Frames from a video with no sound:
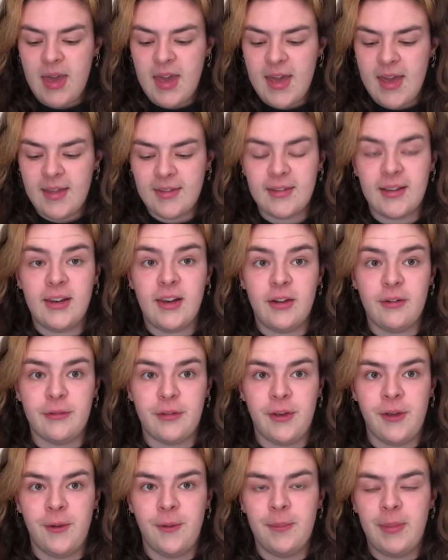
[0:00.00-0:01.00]
P.S. I Love
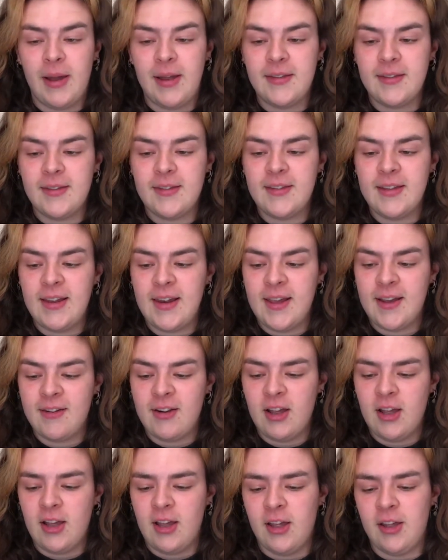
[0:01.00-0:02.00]
You by Cecelia
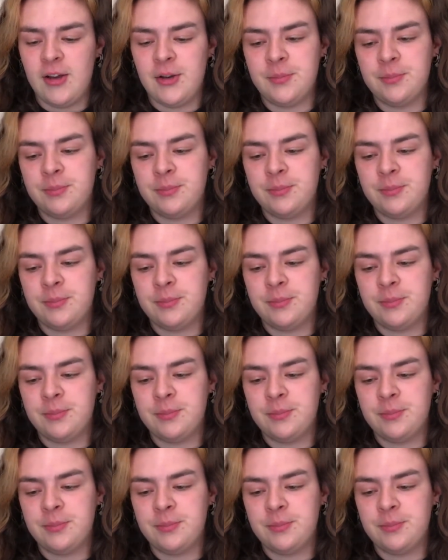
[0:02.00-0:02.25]
Ahern.